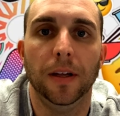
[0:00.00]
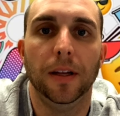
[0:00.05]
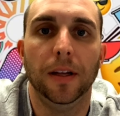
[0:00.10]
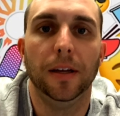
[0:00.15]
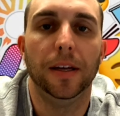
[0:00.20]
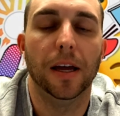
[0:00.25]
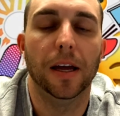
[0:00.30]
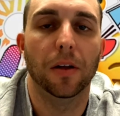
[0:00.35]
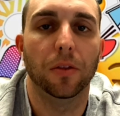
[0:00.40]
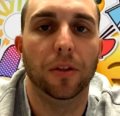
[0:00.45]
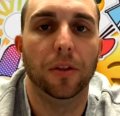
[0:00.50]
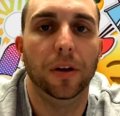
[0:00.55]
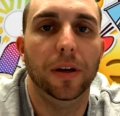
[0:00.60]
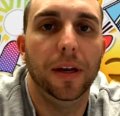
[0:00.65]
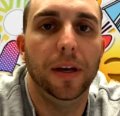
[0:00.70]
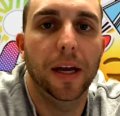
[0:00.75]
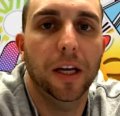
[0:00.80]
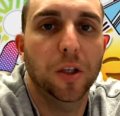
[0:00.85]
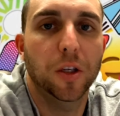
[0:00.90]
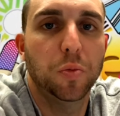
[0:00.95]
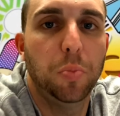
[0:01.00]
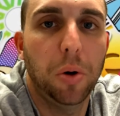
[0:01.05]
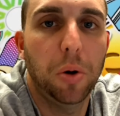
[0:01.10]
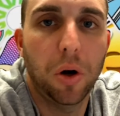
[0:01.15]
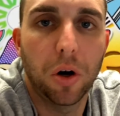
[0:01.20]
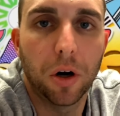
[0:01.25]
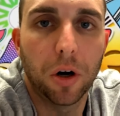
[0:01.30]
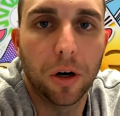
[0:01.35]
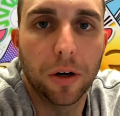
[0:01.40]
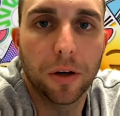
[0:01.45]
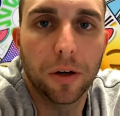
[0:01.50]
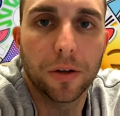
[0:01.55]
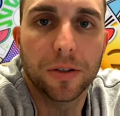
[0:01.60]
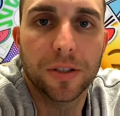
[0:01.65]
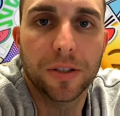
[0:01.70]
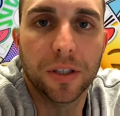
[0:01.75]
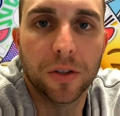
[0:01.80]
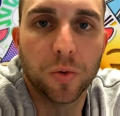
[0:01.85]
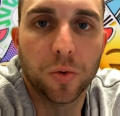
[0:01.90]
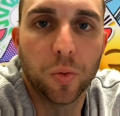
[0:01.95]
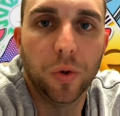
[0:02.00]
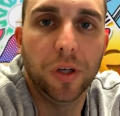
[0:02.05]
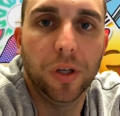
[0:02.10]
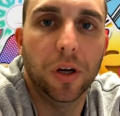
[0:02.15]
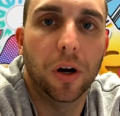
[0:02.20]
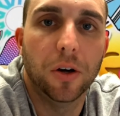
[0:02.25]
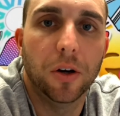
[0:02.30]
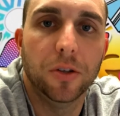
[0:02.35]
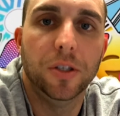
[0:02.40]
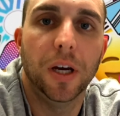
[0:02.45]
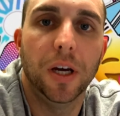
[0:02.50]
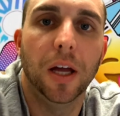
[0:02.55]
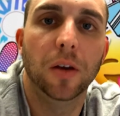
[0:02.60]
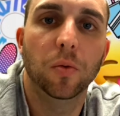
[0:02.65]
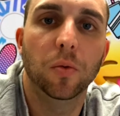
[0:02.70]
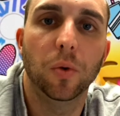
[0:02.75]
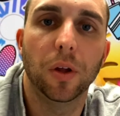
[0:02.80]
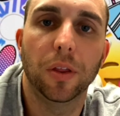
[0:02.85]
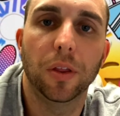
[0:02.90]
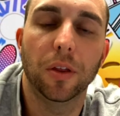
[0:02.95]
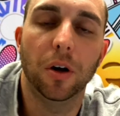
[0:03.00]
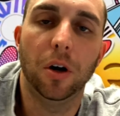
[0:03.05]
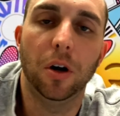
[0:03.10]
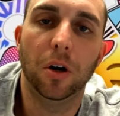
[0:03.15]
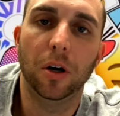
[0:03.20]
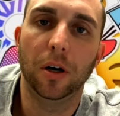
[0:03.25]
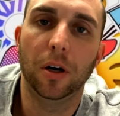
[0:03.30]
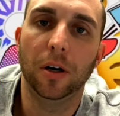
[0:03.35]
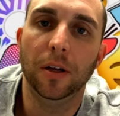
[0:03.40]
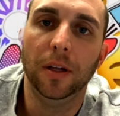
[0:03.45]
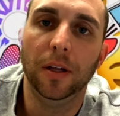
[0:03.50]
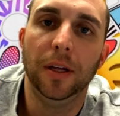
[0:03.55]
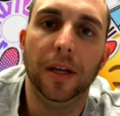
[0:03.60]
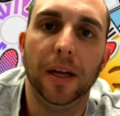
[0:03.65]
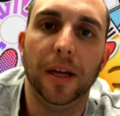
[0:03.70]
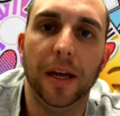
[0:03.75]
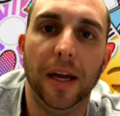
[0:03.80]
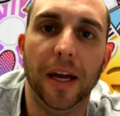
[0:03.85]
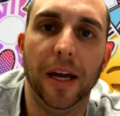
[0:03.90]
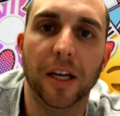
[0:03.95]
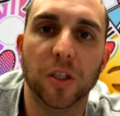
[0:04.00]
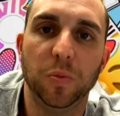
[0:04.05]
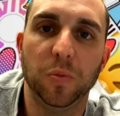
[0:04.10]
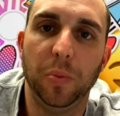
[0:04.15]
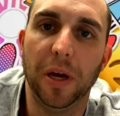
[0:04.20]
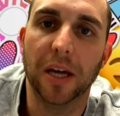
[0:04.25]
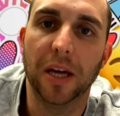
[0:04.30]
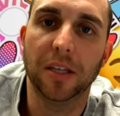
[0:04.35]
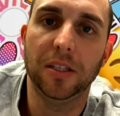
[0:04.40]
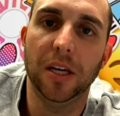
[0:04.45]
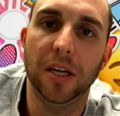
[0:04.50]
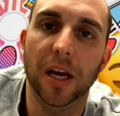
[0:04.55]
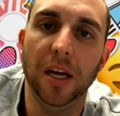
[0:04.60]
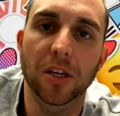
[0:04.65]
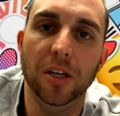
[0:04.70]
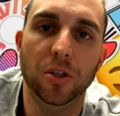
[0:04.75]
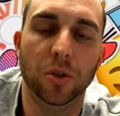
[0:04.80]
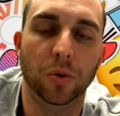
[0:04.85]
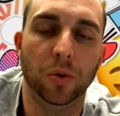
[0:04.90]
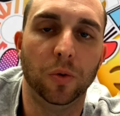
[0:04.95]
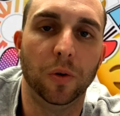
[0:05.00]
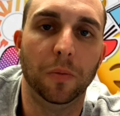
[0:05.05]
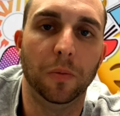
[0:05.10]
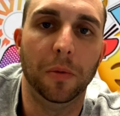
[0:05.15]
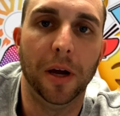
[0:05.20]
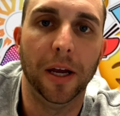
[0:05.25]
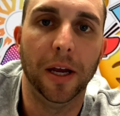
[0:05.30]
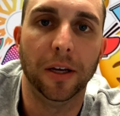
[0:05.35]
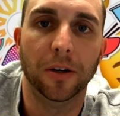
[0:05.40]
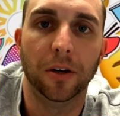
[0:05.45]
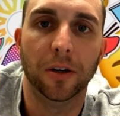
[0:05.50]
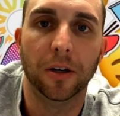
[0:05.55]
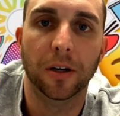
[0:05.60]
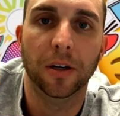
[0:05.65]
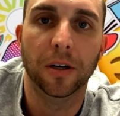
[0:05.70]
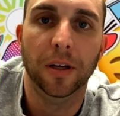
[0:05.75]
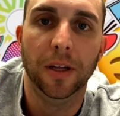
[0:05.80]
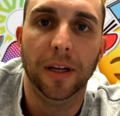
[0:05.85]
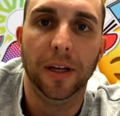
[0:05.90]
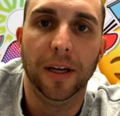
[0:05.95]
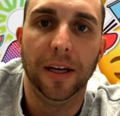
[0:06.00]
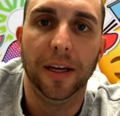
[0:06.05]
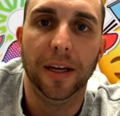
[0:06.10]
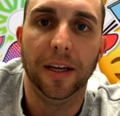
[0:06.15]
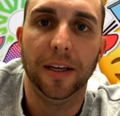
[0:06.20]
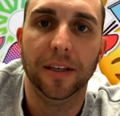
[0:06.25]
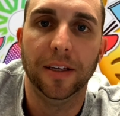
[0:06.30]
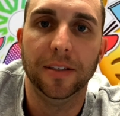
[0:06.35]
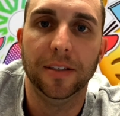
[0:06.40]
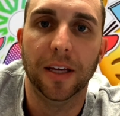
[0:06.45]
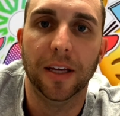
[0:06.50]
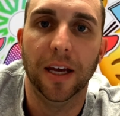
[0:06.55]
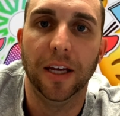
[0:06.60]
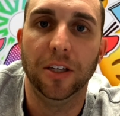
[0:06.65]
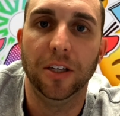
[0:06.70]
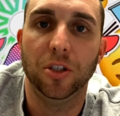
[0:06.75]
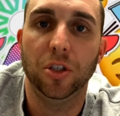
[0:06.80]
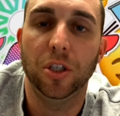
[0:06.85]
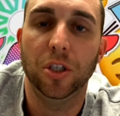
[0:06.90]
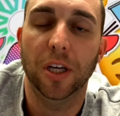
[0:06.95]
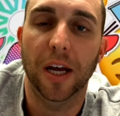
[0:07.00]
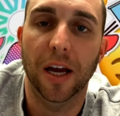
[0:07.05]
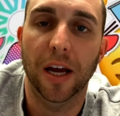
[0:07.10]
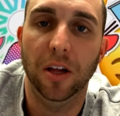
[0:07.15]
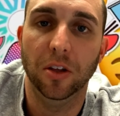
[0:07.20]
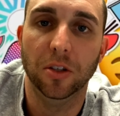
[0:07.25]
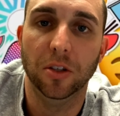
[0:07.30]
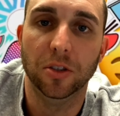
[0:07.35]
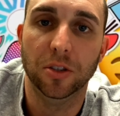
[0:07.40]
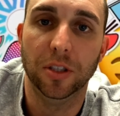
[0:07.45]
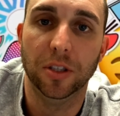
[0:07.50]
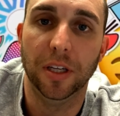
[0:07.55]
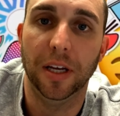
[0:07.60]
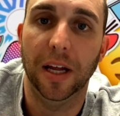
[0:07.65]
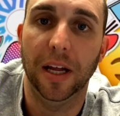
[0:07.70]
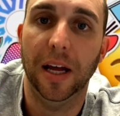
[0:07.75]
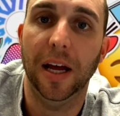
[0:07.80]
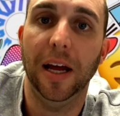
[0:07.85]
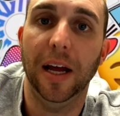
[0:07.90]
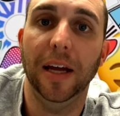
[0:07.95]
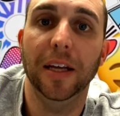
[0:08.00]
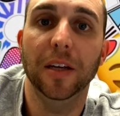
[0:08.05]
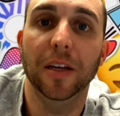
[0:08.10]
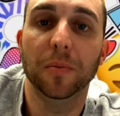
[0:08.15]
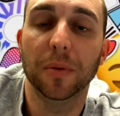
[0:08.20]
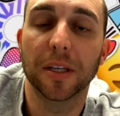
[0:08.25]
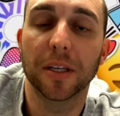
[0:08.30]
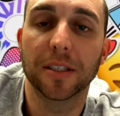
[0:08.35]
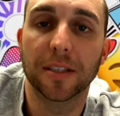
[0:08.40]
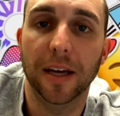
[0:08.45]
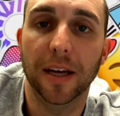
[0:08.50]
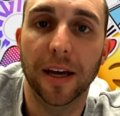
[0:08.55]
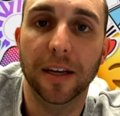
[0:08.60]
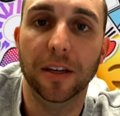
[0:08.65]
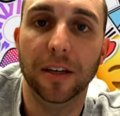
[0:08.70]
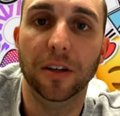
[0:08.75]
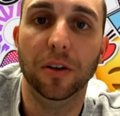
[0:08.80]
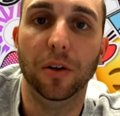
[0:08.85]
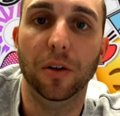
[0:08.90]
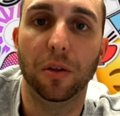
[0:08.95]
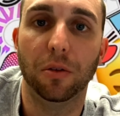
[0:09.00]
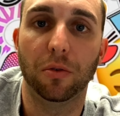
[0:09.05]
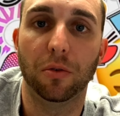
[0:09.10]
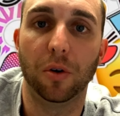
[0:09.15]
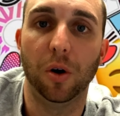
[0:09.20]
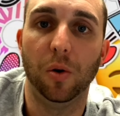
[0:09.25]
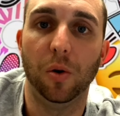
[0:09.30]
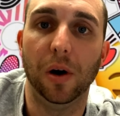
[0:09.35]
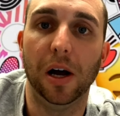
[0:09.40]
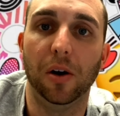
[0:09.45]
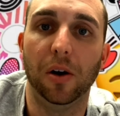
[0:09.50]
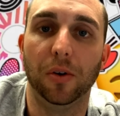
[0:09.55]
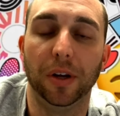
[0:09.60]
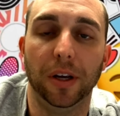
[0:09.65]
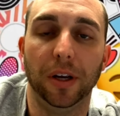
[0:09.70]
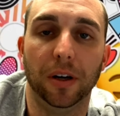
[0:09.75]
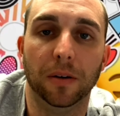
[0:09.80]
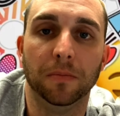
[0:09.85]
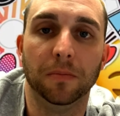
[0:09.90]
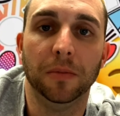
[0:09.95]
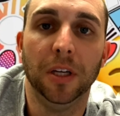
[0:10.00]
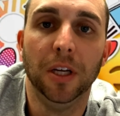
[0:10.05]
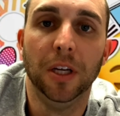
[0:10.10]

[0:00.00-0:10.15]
Now, the next part, since we are done with our expectation reminder, is a challenge that I am excited to throw out here.